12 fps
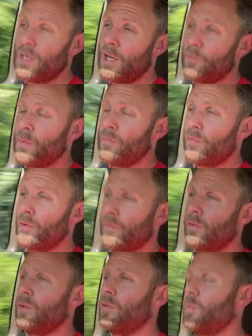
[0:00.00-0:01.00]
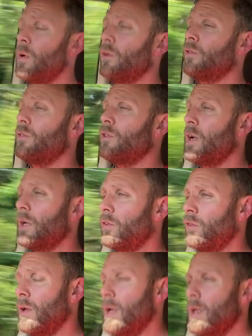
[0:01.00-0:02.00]
I've been through the fuse box and checked
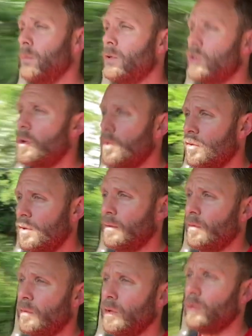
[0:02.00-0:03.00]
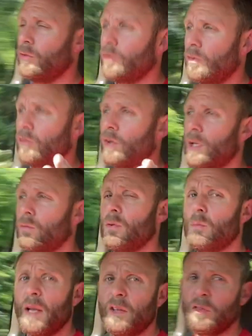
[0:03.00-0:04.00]
the majority of the fuses because I had to
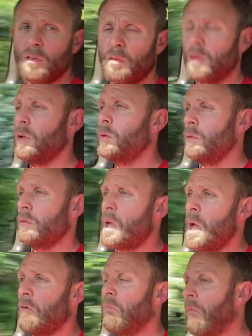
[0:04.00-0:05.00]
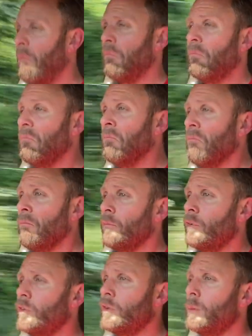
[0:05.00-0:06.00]
replace a few, and that
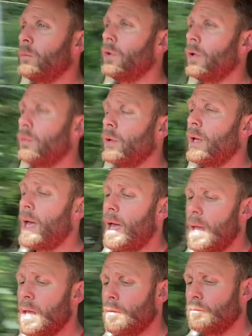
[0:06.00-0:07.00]
seemed okay.